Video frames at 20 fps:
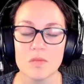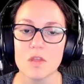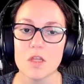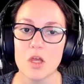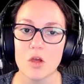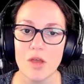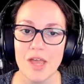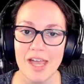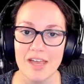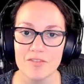
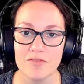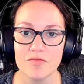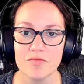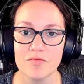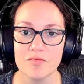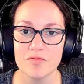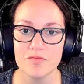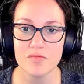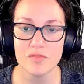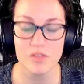Okay,
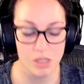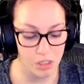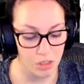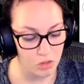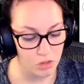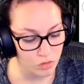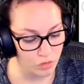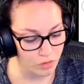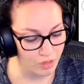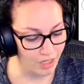
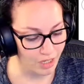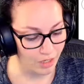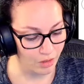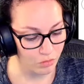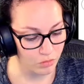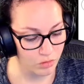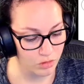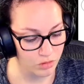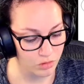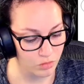so now
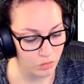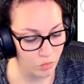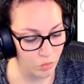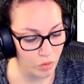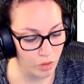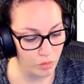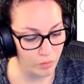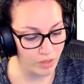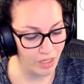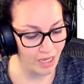what do
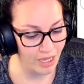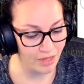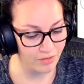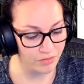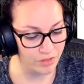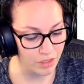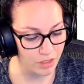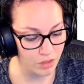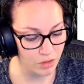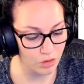we have
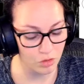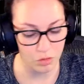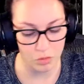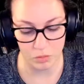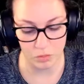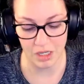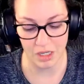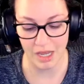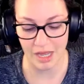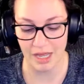here? We
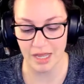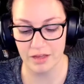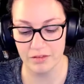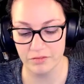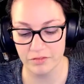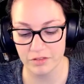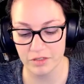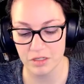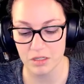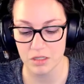have
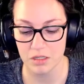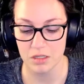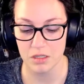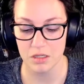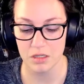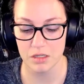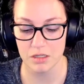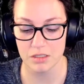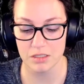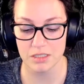
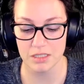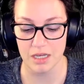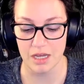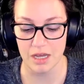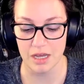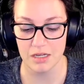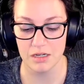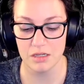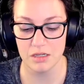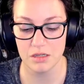a side,